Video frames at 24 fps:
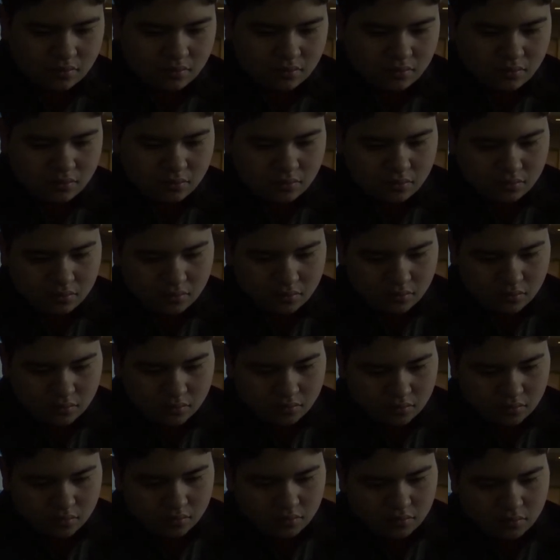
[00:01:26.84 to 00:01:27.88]

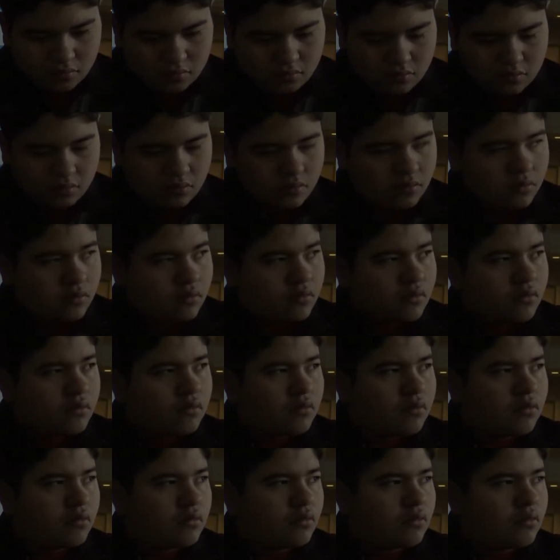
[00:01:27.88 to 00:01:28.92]

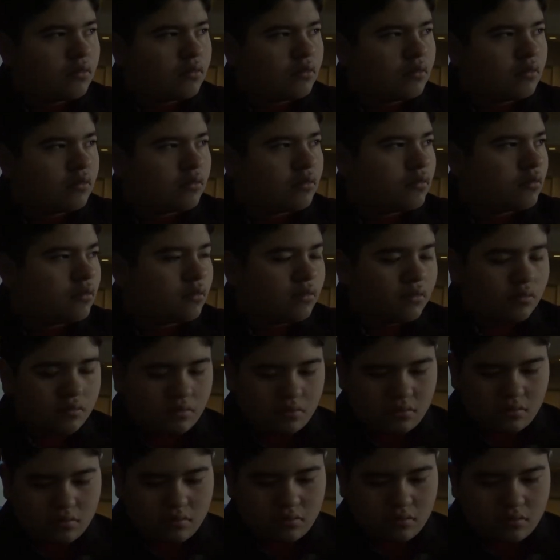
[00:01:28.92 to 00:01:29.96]

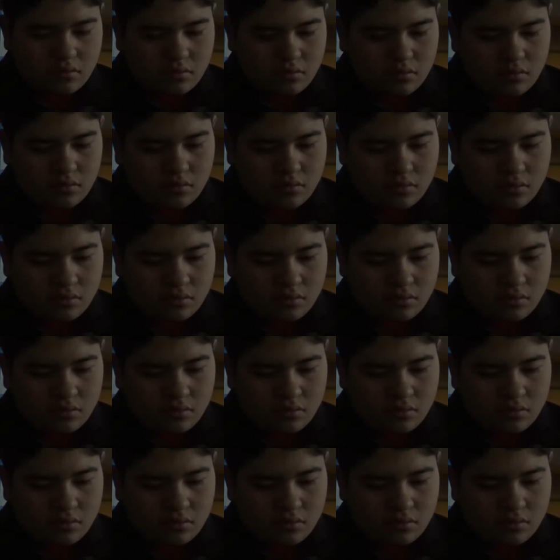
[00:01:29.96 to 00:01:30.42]
(silent)